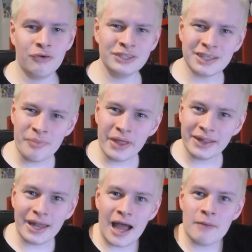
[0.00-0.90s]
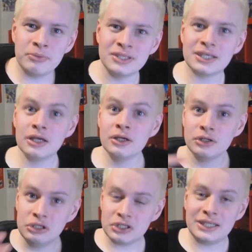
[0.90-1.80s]
when something like that happens,
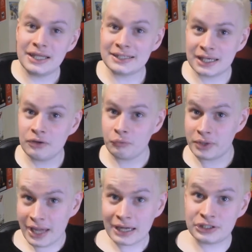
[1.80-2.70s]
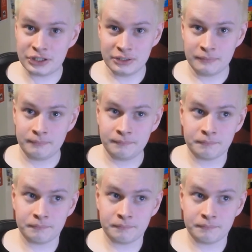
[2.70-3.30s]
usually there's a reaction.